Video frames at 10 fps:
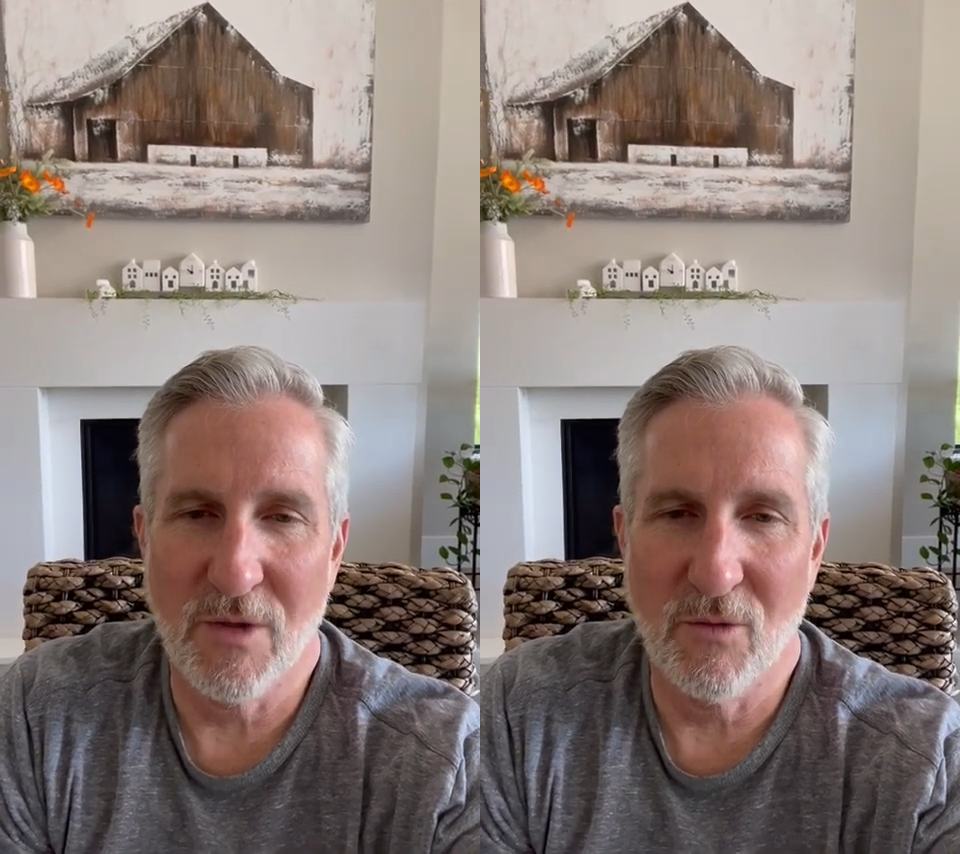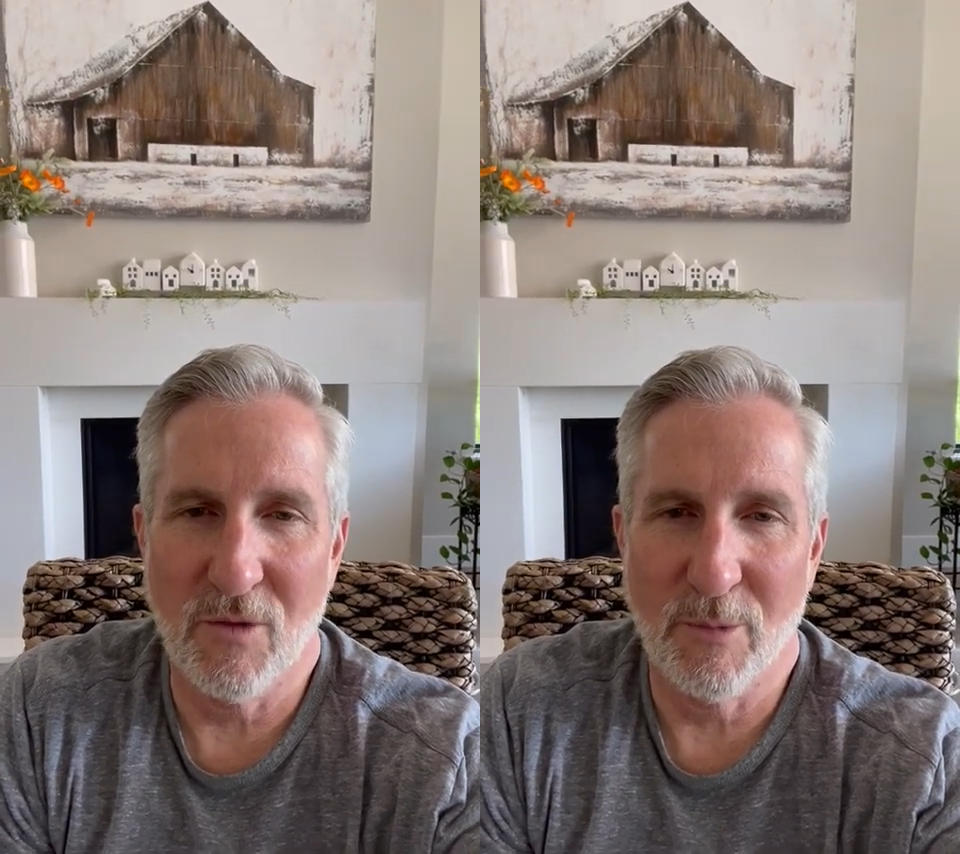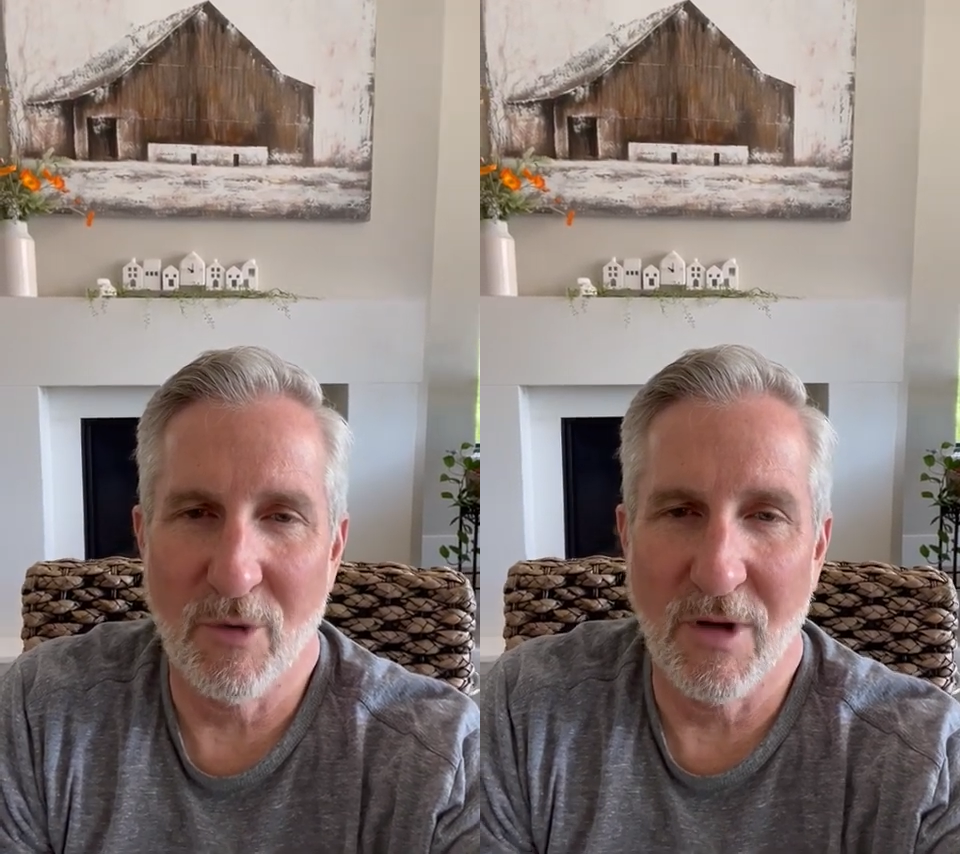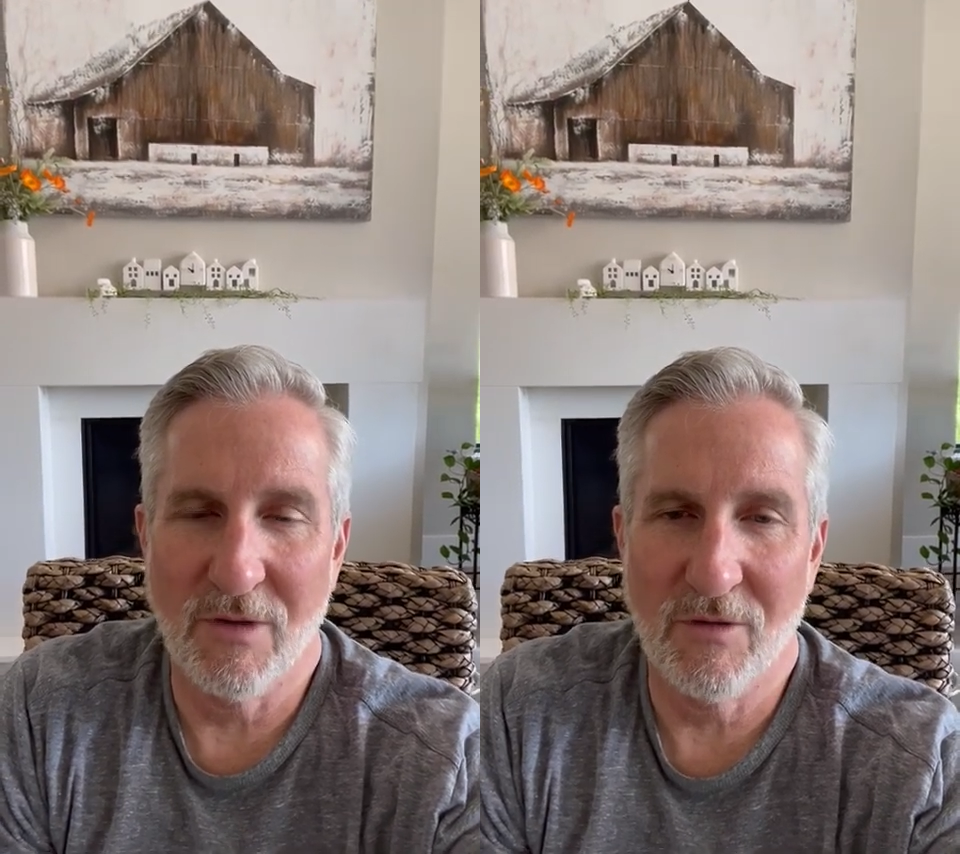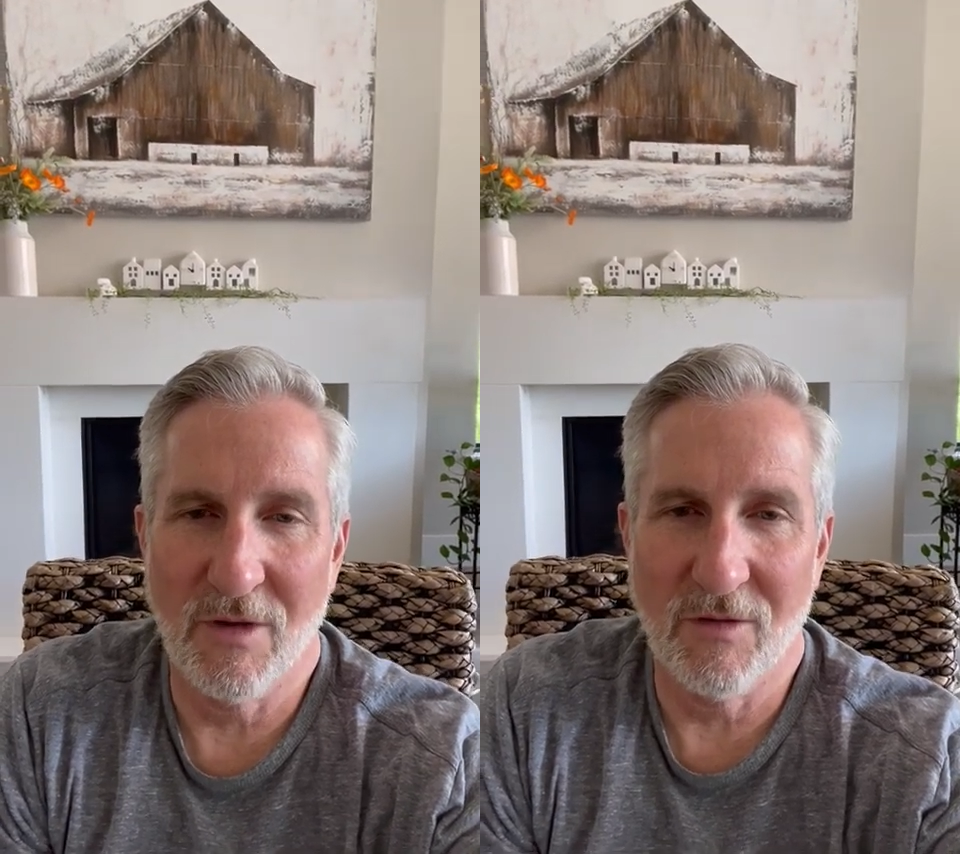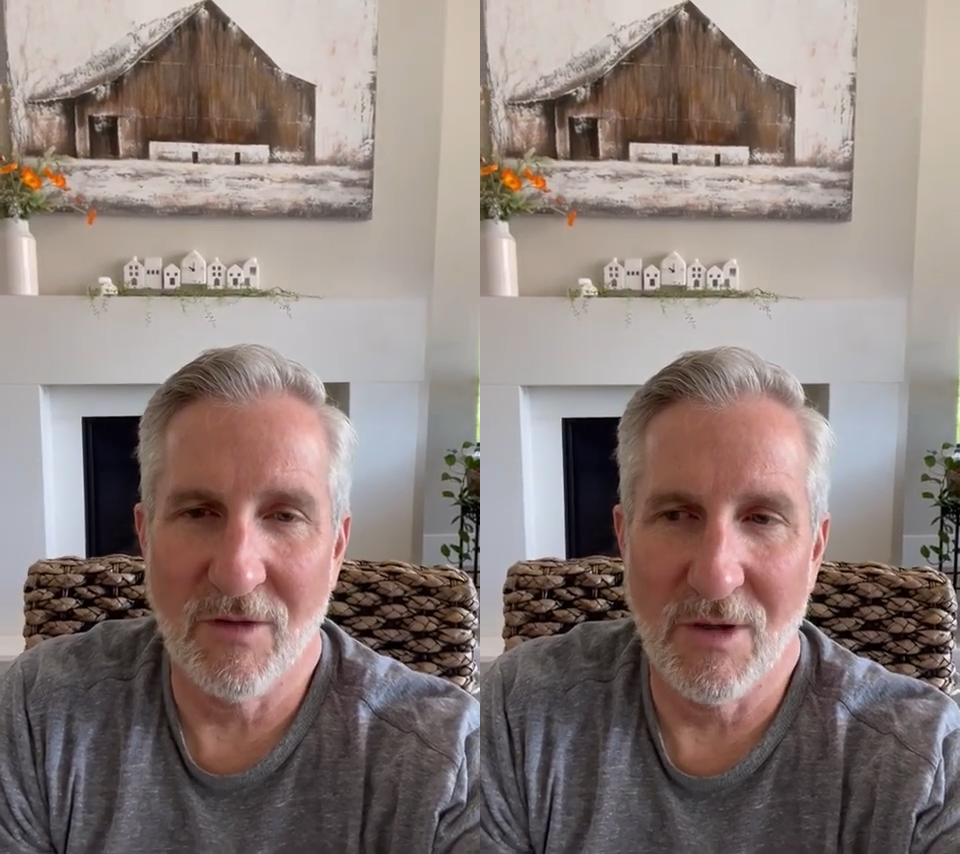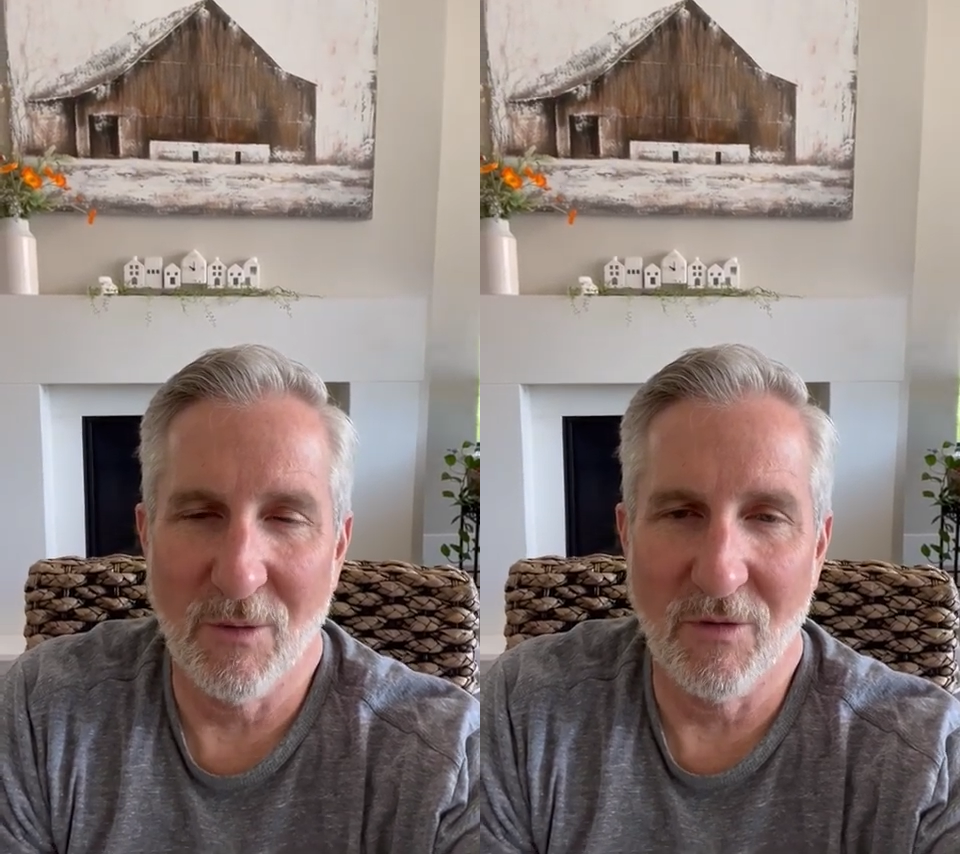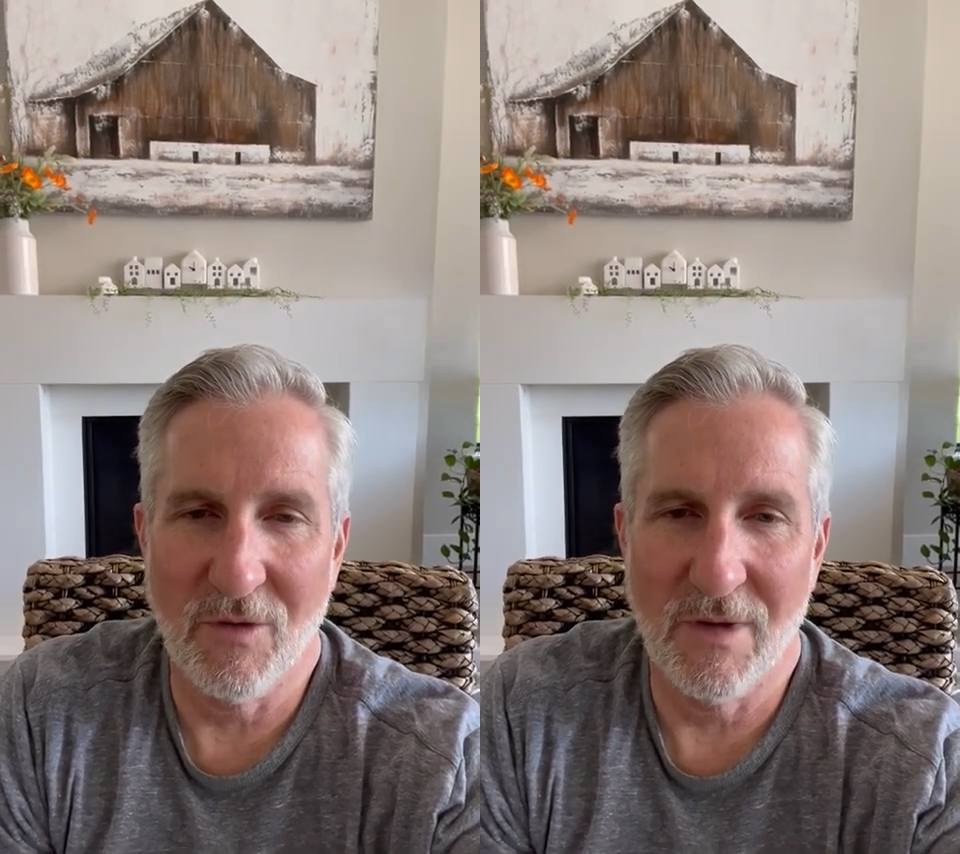through the process and it
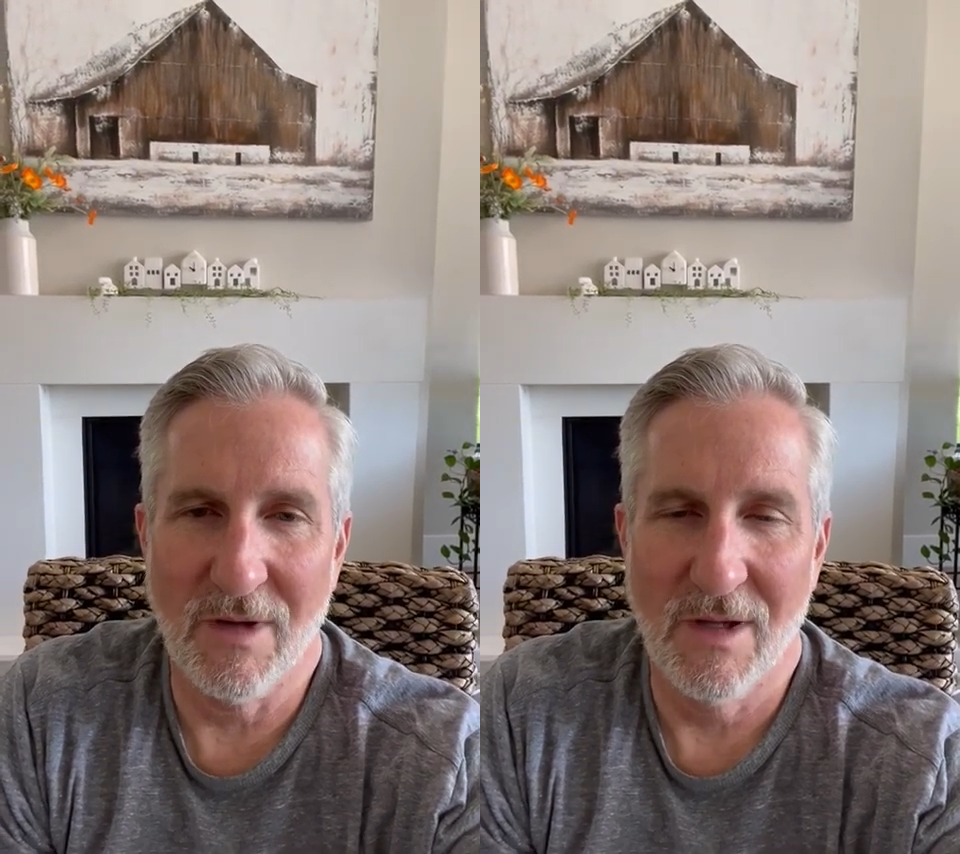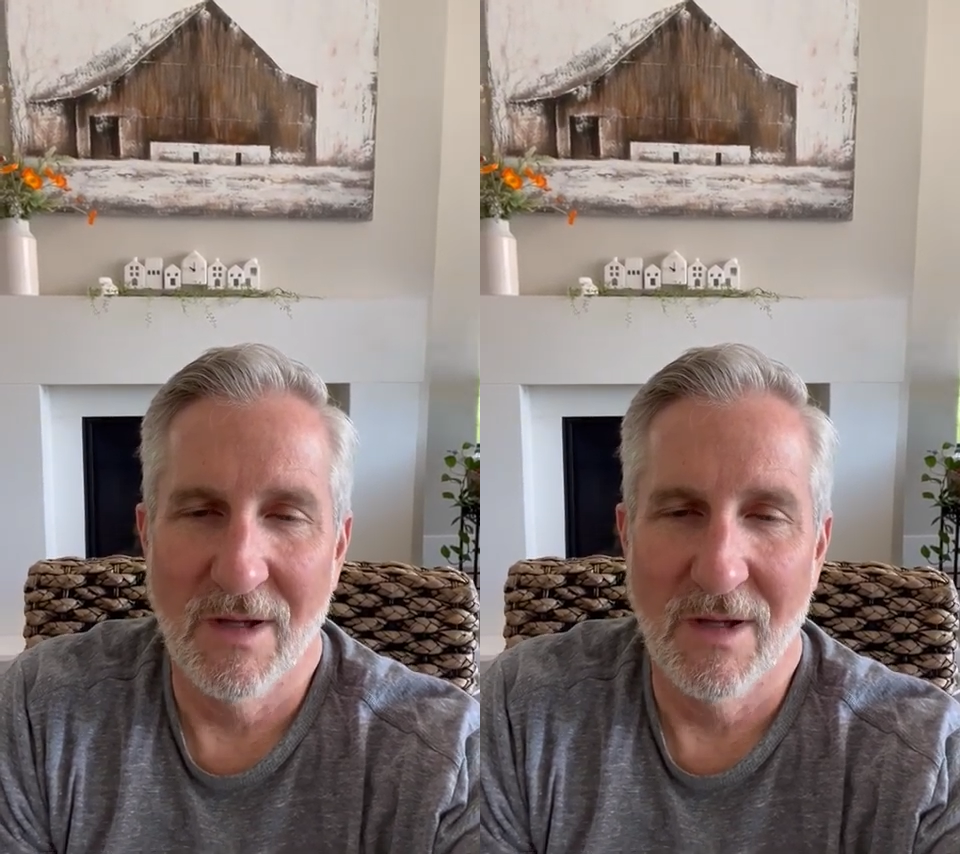was a,